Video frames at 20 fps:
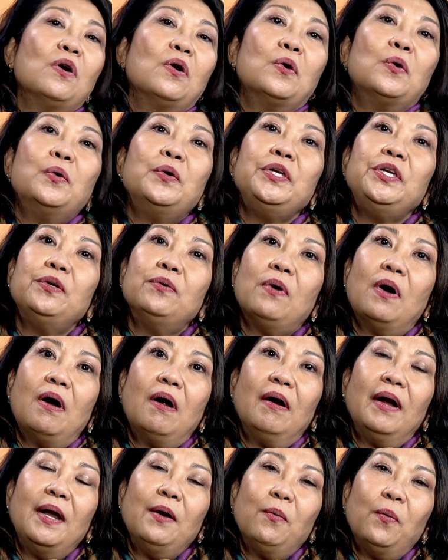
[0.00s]
who you
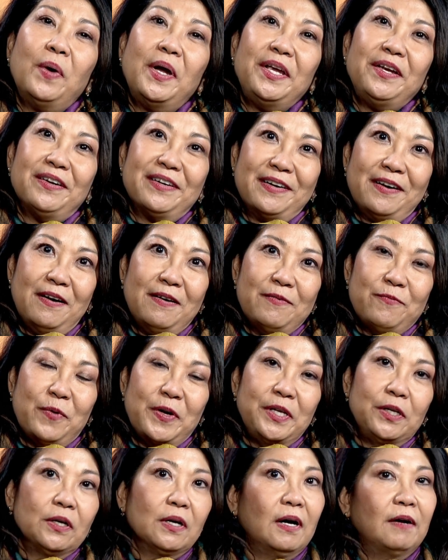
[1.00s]
are and where
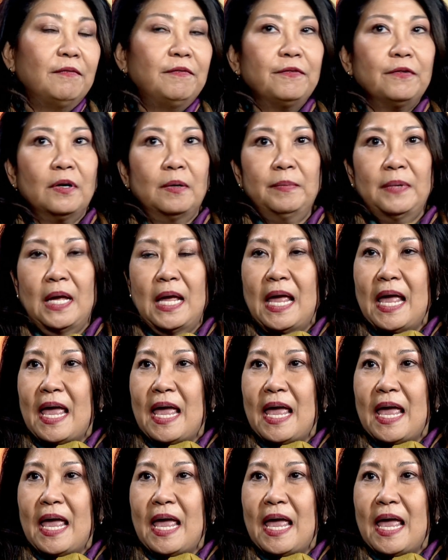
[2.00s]
you come from,